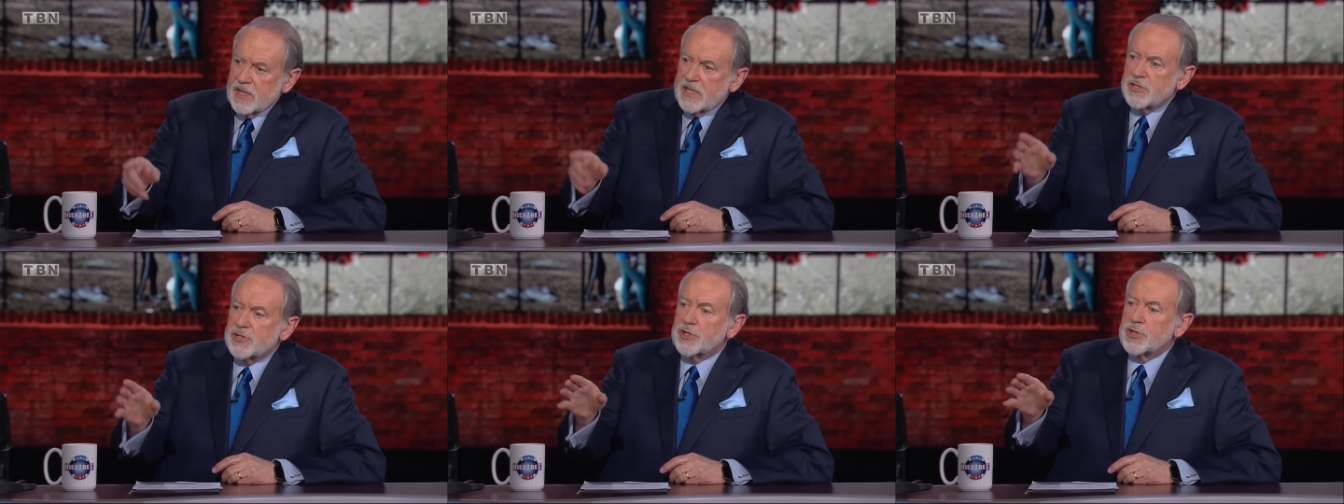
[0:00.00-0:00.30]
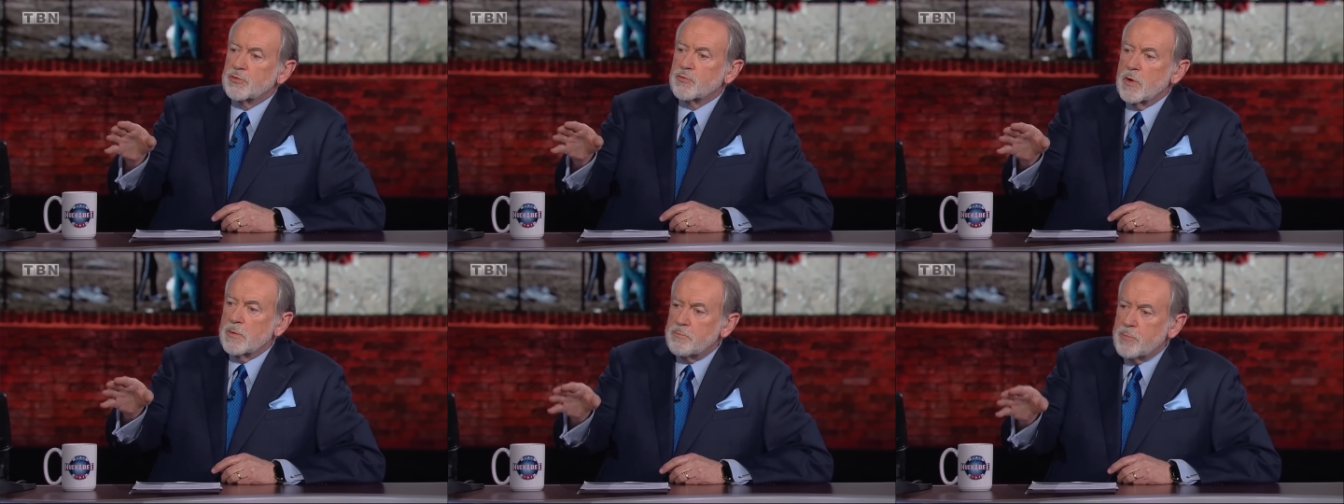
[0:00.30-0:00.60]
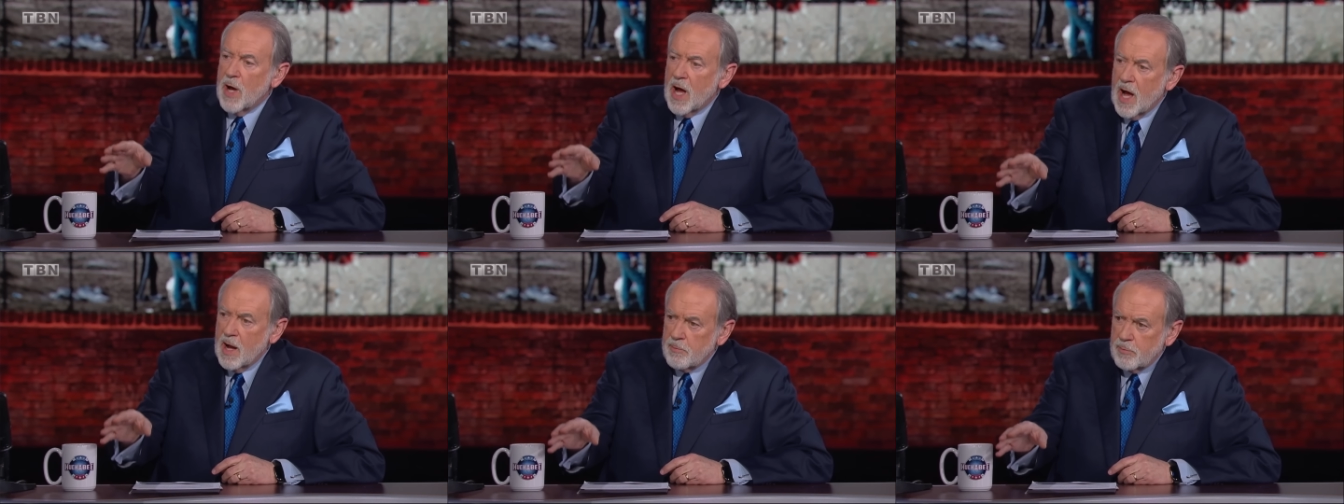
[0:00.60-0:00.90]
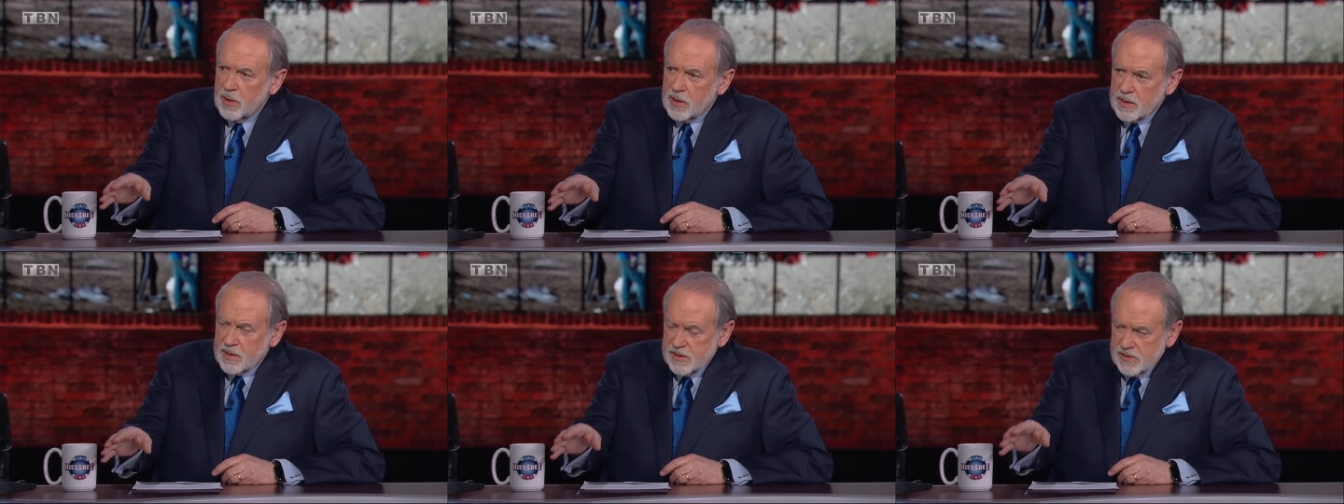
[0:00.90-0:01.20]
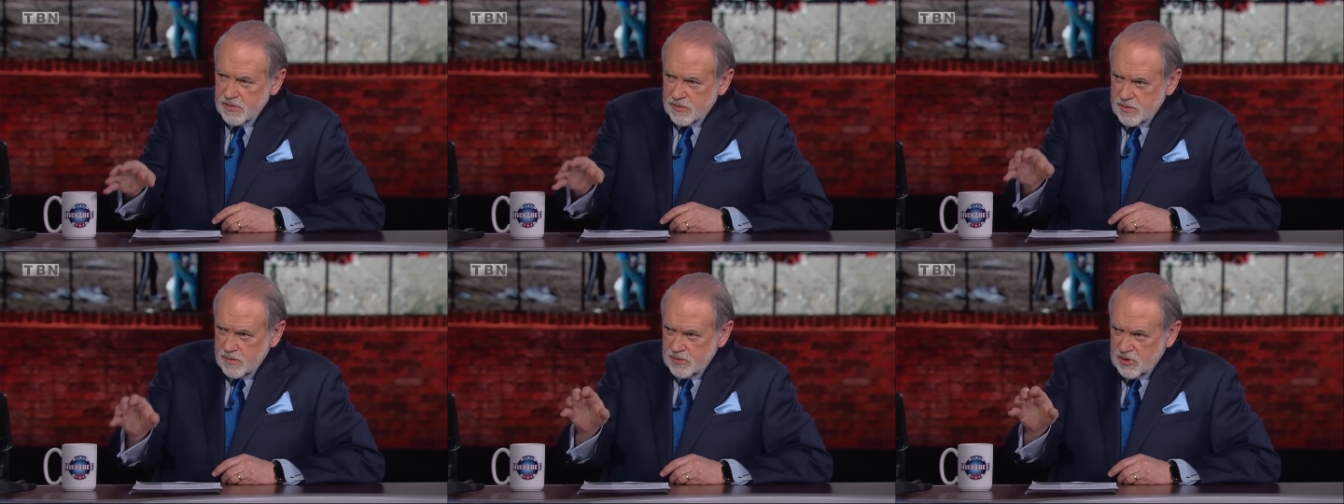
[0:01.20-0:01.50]
It's the
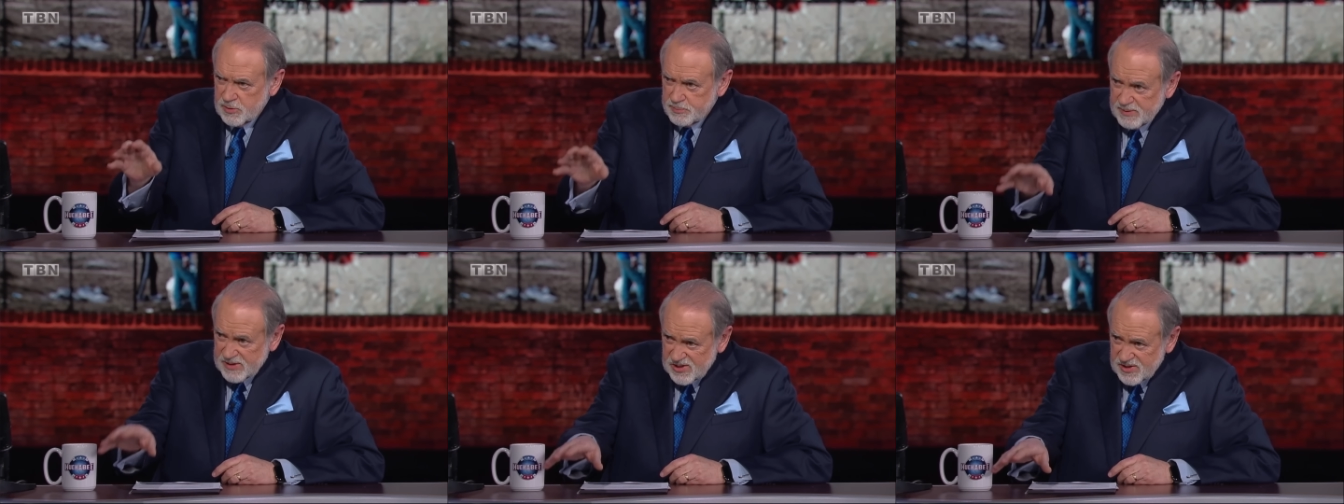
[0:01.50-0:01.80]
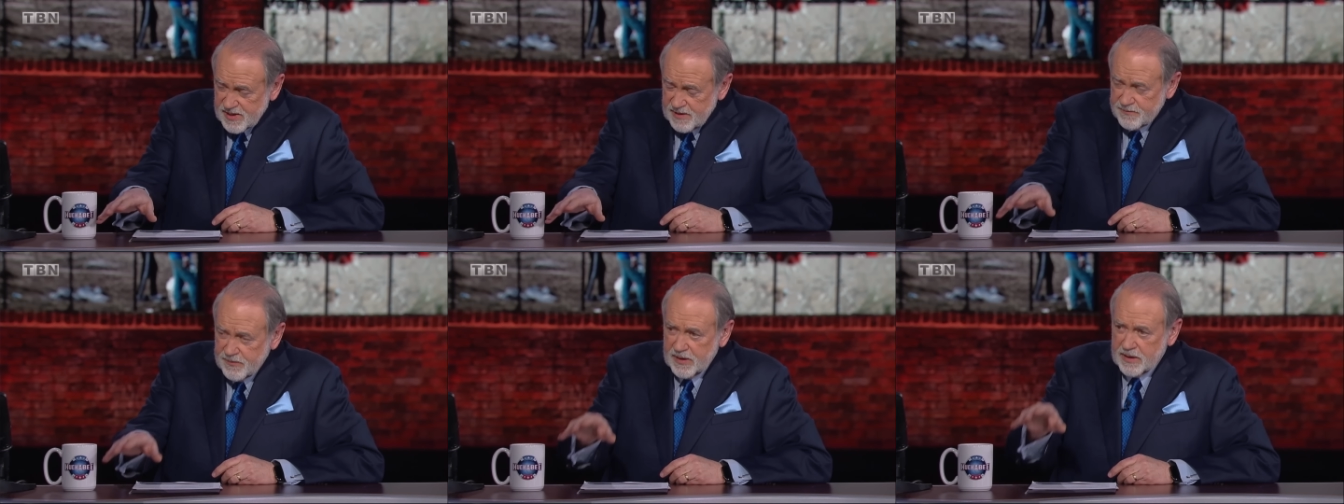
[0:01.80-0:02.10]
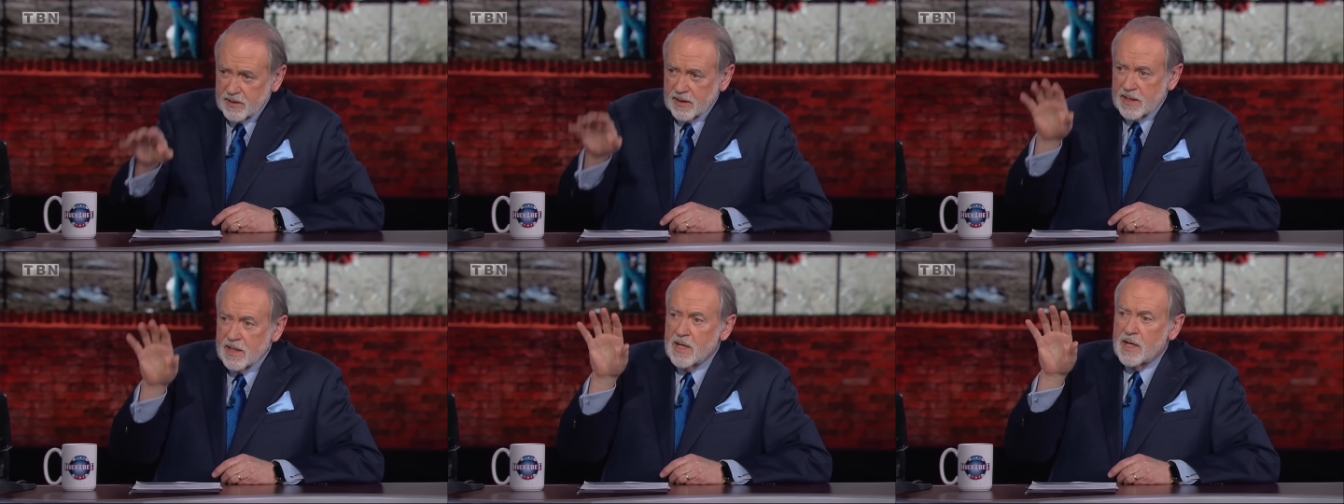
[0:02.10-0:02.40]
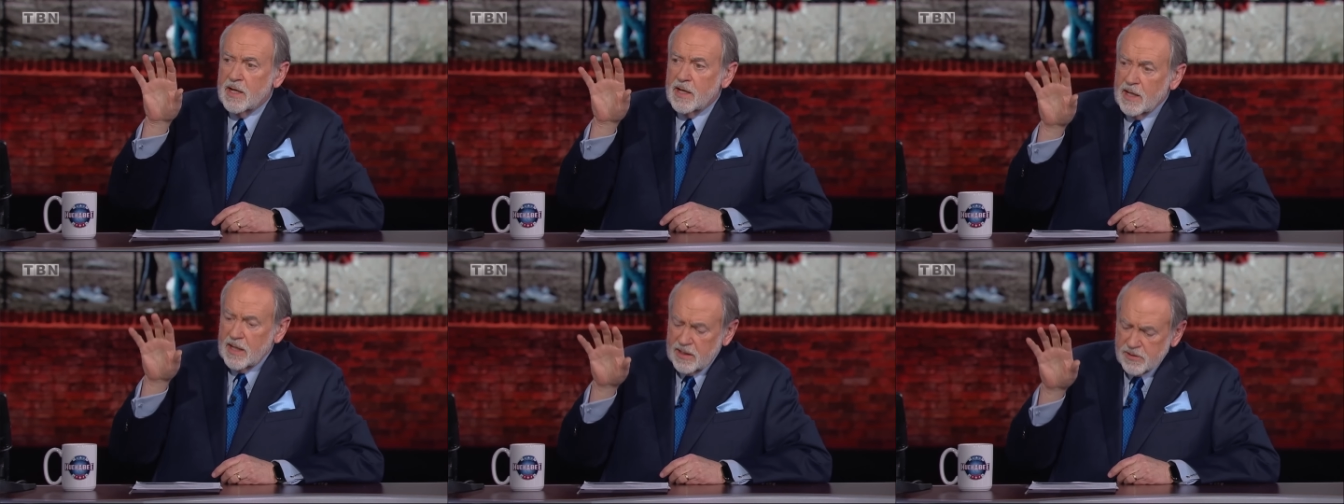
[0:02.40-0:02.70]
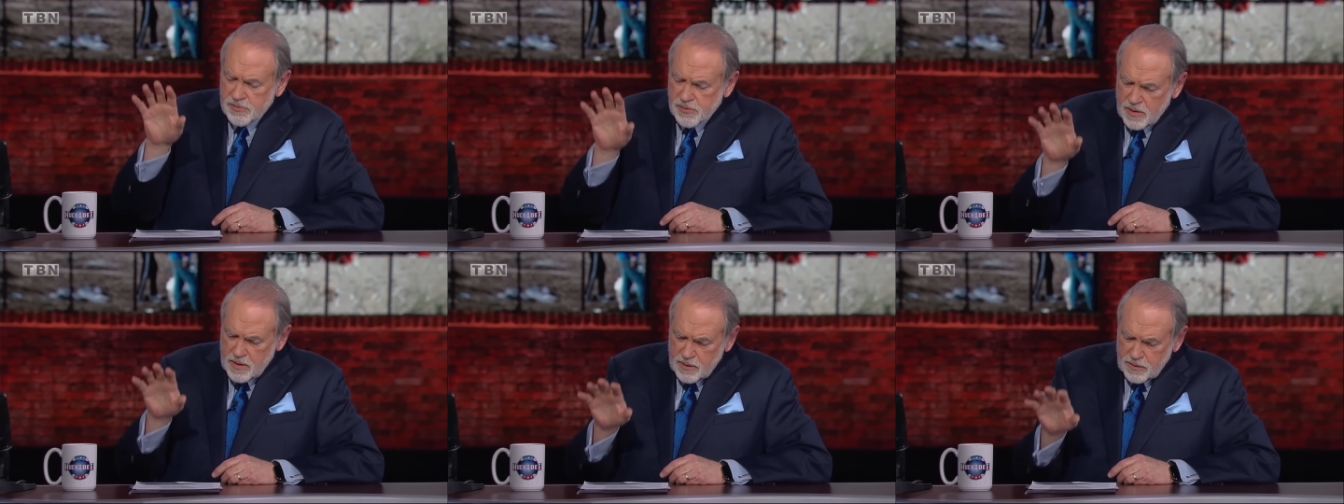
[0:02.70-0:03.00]
Republicans specifically.
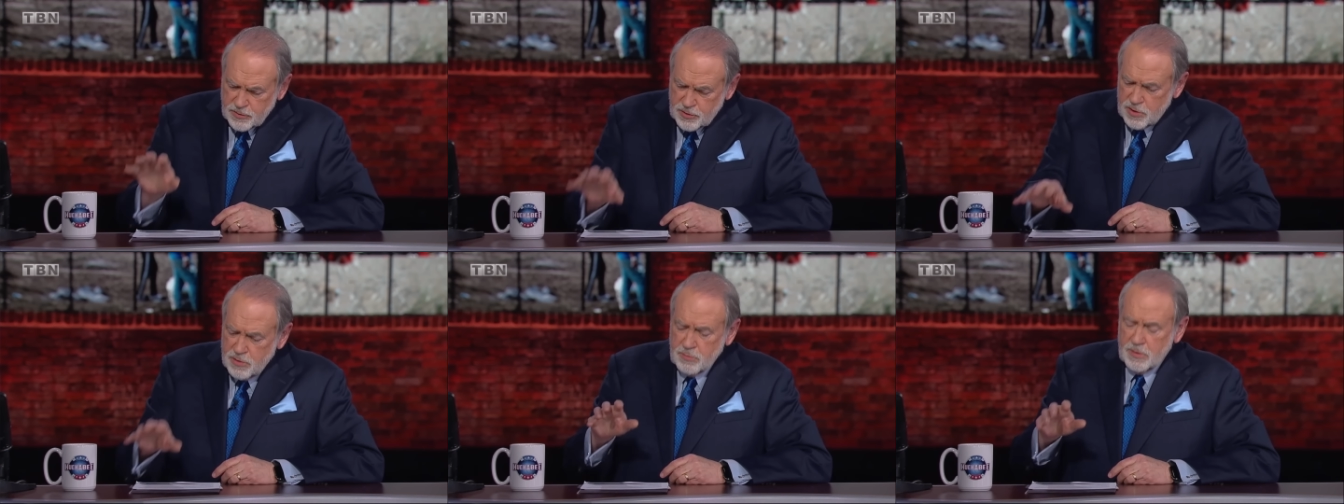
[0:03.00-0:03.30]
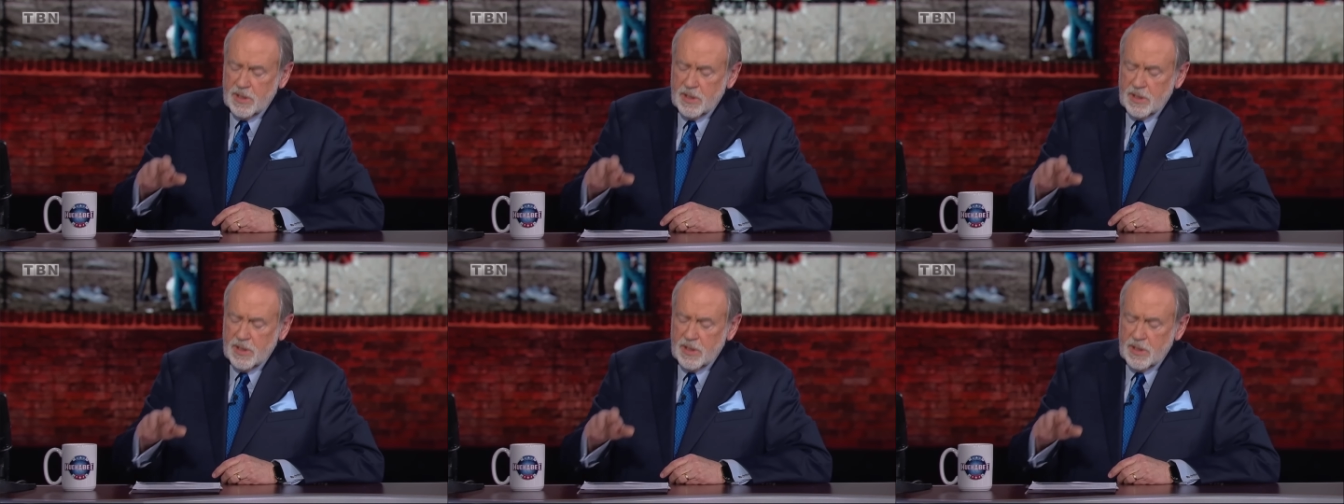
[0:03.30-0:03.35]
It's you